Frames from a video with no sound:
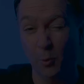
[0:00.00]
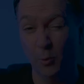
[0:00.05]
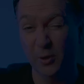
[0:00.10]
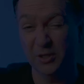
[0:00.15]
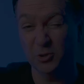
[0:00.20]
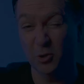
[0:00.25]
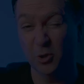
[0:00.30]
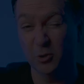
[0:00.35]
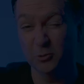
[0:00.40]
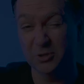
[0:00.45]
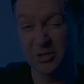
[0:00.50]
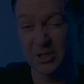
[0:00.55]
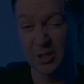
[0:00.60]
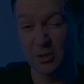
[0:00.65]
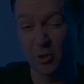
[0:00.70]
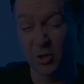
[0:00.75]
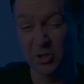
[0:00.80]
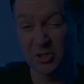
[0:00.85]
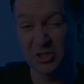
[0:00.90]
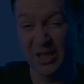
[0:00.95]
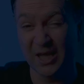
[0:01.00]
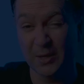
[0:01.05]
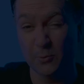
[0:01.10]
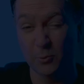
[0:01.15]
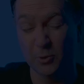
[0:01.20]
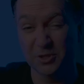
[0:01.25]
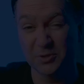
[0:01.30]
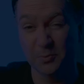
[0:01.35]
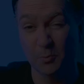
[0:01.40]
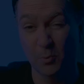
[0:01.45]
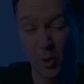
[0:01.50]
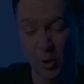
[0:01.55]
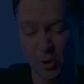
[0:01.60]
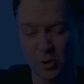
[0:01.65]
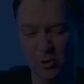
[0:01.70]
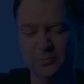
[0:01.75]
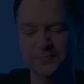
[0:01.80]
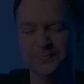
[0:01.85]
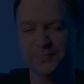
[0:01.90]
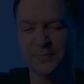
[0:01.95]
which hosts a large language
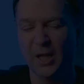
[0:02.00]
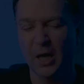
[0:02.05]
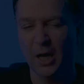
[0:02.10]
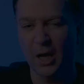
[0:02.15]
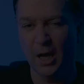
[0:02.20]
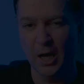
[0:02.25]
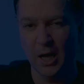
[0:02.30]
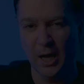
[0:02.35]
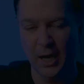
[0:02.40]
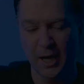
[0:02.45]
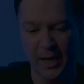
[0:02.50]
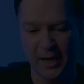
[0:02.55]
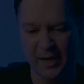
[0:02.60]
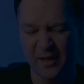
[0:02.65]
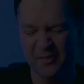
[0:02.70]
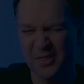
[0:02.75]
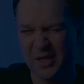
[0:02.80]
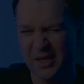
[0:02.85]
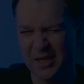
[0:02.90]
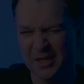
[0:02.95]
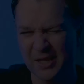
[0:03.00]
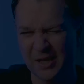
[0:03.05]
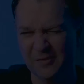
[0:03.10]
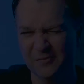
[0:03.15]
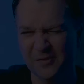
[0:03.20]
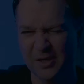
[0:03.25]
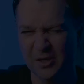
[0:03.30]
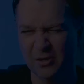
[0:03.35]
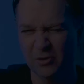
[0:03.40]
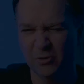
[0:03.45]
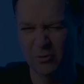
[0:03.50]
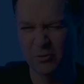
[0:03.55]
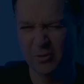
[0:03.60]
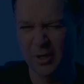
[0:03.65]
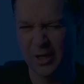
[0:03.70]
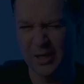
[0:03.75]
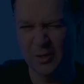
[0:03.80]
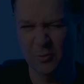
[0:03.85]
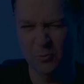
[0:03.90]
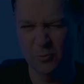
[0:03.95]
model. And I think in that video,
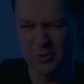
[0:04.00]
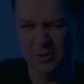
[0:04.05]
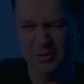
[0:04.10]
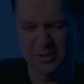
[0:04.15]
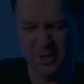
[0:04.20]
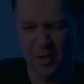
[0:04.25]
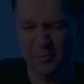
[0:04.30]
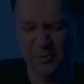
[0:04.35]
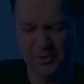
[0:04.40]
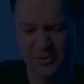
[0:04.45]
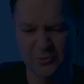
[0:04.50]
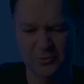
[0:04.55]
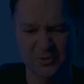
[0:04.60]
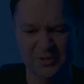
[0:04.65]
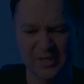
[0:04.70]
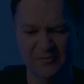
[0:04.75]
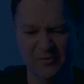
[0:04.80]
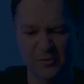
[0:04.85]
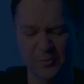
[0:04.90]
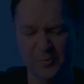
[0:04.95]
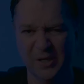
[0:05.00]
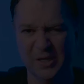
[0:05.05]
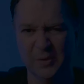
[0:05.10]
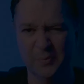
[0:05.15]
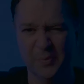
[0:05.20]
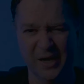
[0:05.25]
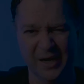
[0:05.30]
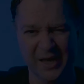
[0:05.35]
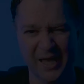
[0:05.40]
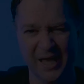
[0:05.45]
it was Llama 2 7B. But